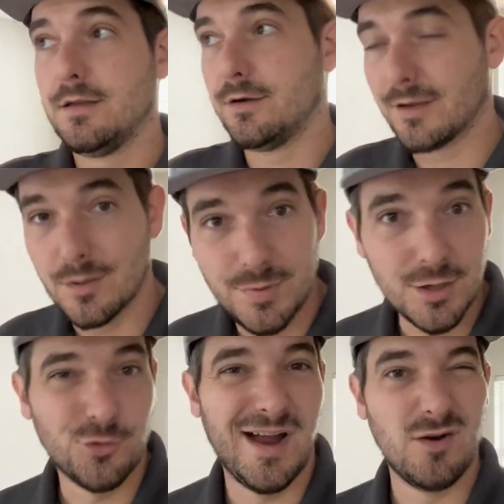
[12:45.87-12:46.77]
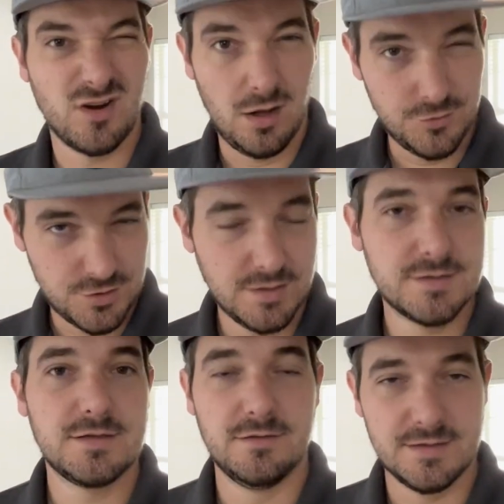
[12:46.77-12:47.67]
you're gonna be around college
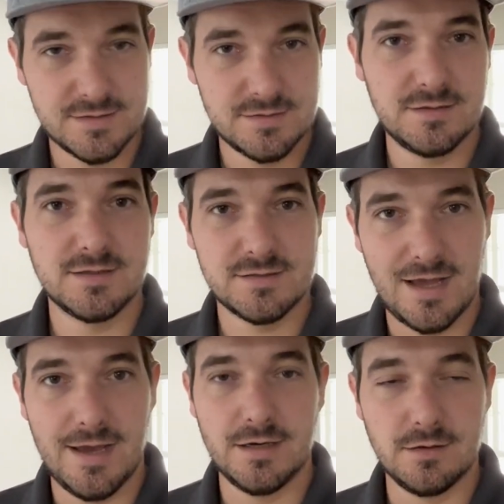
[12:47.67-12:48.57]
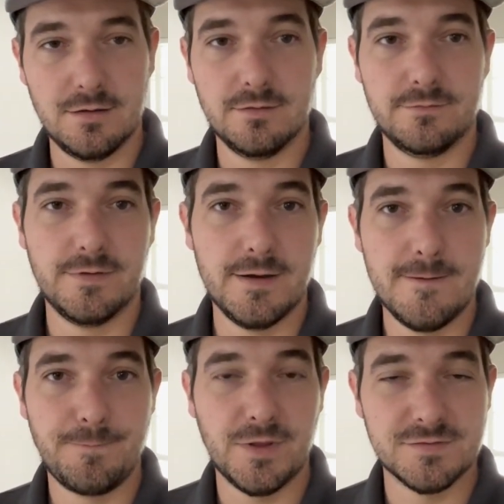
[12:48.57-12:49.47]
kids in this side
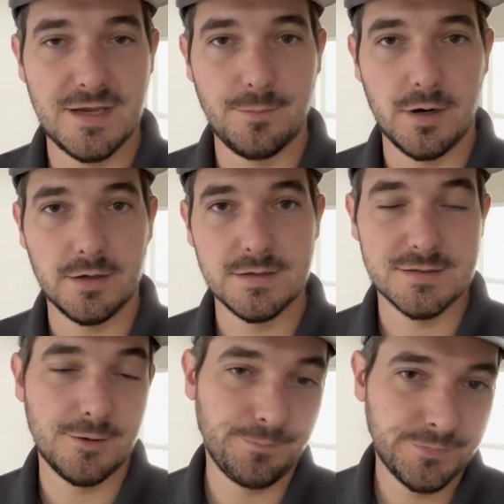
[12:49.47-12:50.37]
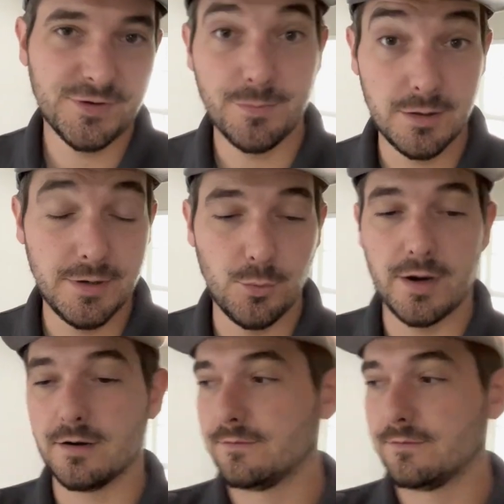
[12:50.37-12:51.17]
of San Marcos. So something to be aware